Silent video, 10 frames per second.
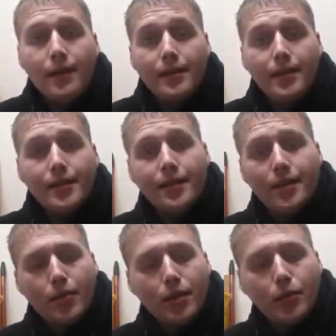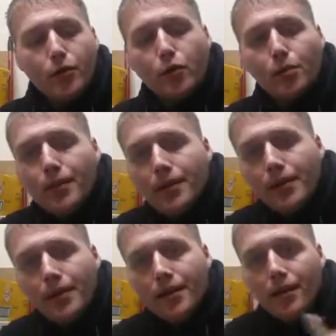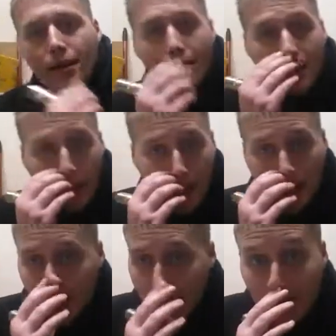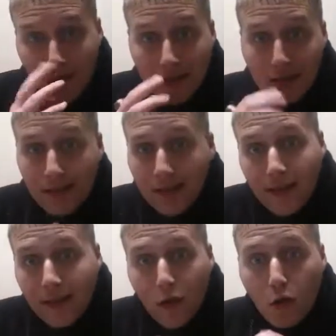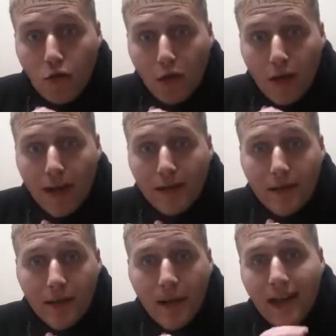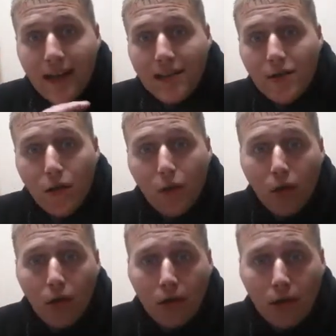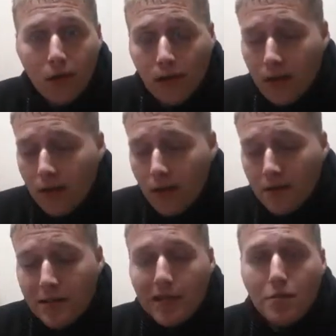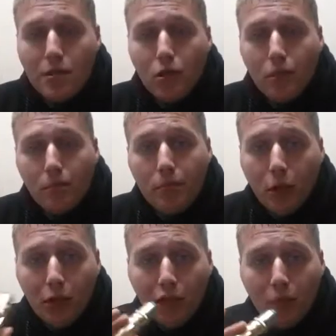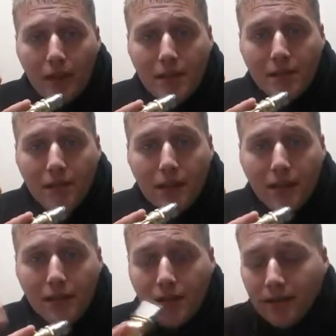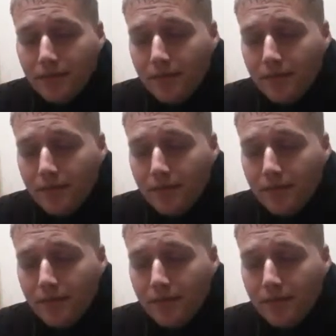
I picked one up and did not regret it at all. It's an absolute beautiful piece of kit.